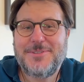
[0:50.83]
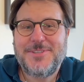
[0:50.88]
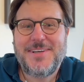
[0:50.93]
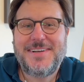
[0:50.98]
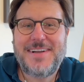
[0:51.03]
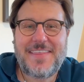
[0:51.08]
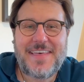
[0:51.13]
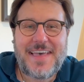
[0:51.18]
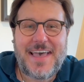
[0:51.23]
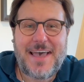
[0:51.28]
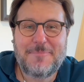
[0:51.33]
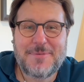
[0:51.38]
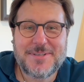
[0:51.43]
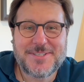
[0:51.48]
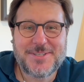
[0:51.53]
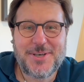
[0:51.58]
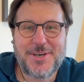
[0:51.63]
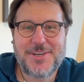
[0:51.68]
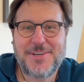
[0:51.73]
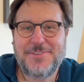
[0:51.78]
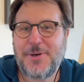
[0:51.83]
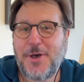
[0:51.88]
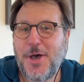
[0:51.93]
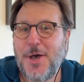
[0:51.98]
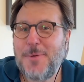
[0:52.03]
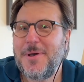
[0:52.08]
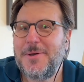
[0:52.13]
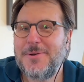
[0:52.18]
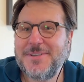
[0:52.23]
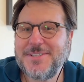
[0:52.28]
to another episode of
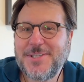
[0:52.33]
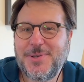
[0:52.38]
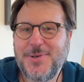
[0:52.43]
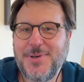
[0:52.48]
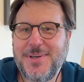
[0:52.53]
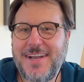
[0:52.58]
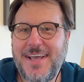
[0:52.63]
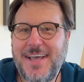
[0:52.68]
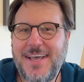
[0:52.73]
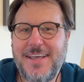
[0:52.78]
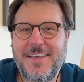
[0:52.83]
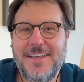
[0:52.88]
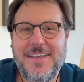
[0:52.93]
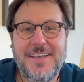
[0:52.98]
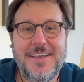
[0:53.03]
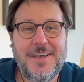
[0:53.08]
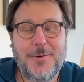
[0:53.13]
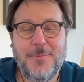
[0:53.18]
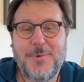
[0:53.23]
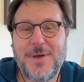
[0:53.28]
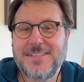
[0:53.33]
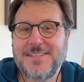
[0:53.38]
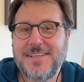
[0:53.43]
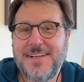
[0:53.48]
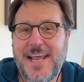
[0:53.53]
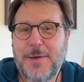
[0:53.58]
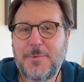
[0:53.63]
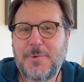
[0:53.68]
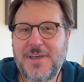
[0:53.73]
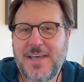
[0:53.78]
Homeowners Q&A, where
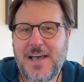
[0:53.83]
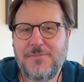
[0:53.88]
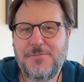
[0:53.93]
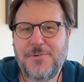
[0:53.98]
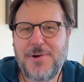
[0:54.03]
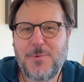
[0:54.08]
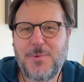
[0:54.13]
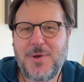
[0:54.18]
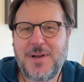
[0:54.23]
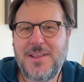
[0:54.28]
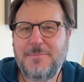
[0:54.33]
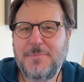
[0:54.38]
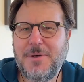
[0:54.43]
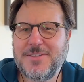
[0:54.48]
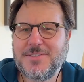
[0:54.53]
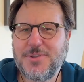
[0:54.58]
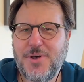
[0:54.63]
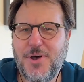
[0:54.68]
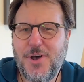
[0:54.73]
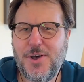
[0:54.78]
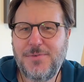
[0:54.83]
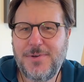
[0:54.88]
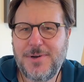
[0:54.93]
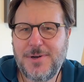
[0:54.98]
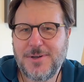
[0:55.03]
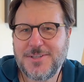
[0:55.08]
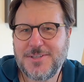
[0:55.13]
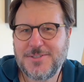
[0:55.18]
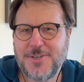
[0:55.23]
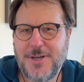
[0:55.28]
today we're covering one of the most
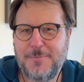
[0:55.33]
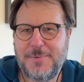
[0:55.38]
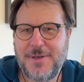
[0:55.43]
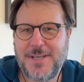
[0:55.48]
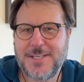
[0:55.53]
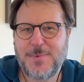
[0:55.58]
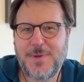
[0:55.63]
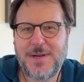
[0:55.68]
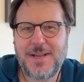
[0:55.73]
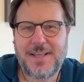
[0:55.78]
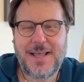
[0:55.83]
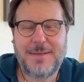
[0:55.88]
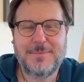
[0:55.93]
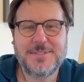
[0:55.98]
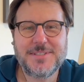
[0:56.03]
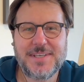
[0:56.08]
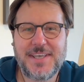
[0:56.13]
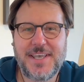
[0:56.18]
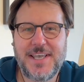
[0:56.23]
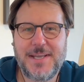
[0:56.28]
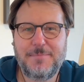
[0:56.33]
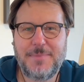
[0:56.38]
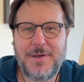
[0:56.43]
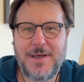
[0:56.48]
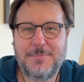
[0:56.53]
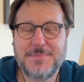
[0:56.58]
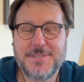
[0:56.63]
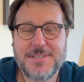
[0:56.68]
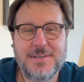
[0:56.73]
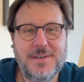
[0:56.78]
overlooked topics when it comes to heat
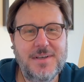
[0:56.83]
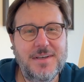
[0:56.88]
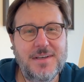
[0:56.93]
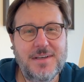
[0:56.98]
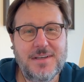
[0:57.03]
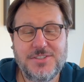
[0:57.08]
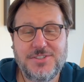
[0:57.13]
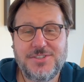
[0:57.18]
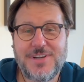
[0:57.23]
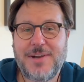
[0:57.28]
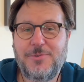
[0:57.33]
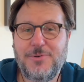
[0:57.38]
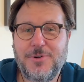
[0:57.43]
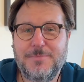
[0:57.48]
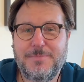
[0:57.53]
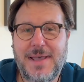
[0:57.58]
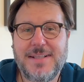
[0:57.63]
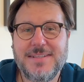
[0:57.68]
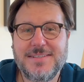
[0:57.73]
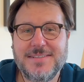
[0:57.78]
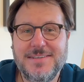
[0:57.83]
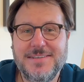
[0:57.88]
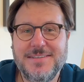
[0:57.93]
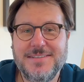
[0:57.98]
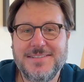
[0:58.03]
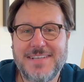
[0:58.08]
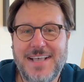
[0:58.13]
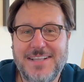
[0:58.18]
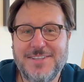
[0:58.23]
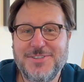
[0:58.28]
pumps: general
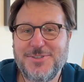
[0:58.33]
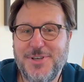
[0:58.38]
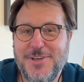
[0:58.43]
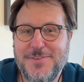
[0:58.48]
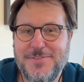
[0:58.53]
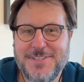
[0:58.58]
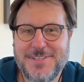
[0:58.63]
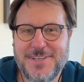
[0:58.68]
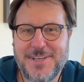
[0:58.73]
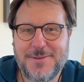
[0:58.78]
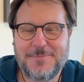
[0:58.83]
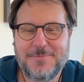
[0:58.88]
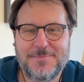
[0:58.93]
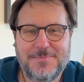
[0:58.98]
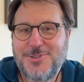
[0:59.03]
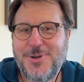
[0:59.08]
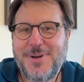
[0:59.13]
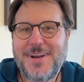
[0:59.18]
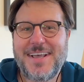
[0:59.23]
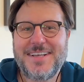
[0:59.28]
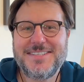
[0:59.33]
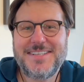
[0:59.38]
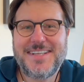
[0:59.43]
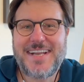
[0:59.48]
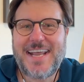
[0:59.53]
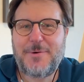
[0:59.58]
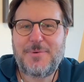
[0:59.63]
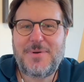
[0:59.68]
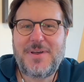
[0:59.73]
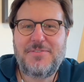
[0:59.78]
maintenance and servicing. Joining us
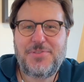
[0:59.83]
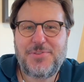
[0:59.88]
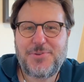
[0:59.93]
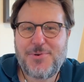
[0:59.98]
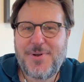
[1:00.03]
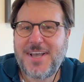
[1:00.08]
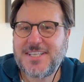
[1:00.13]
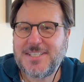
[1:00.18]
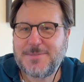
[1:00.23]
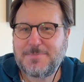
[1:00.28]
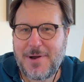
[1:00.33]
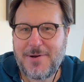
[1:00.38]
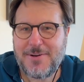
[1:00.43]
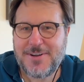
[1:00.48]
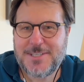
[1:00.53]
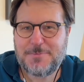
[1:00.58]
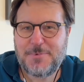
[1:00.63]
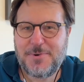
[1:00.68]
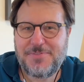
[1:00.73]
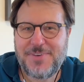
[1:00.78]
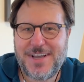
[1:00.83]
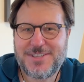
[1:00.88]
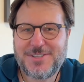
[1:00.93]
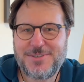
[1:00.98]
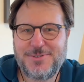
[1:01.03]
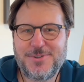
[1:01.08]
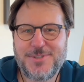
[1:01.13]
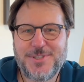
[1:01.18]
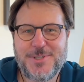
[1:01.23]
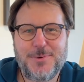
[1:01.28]
today, we have three experienced
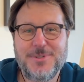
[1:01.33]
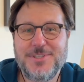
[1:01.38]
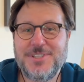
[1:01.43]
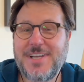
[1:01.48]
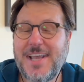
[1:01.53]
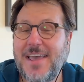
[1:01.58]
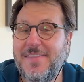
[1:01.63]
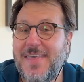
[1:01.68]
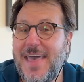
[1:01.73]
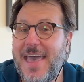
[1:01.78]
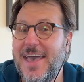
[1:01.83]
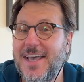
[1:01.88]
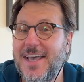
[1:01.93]
professionals who will share their